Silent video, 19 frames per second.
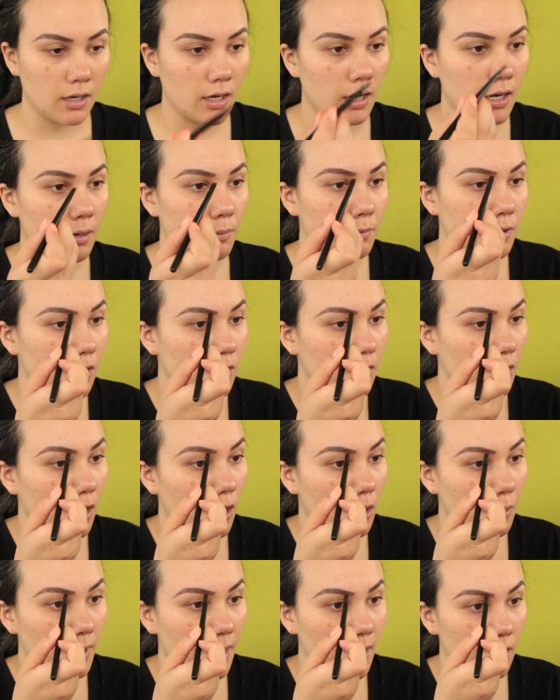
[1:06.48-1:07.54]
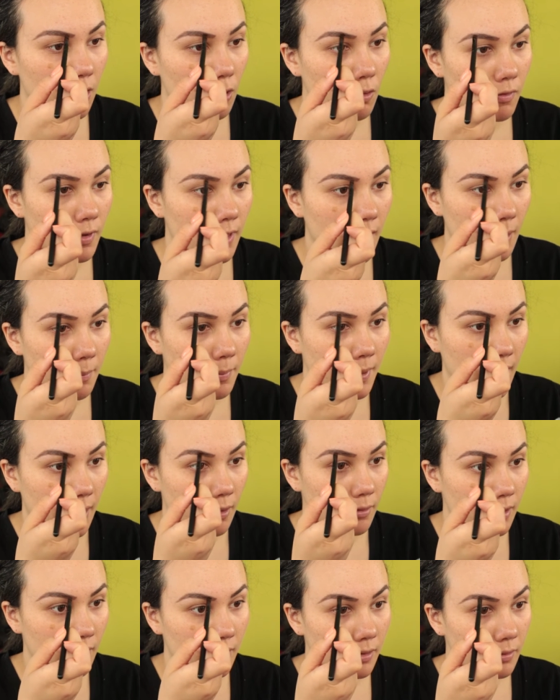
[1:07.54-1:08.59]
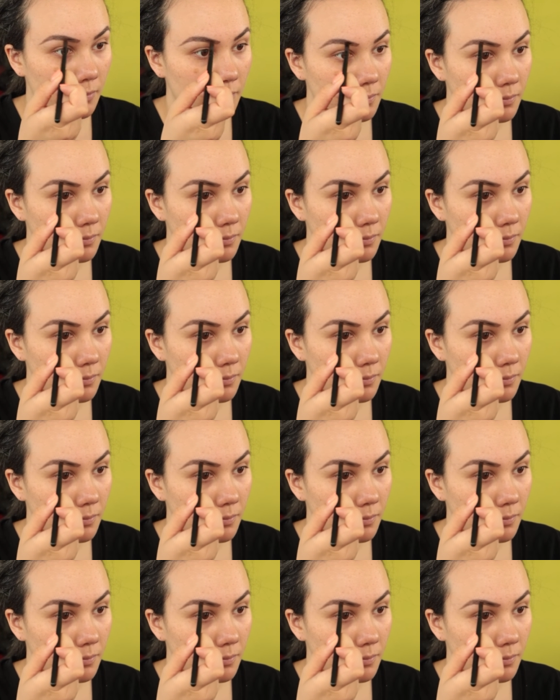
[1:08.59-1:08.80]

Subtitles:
And I'm going to go in over that powder.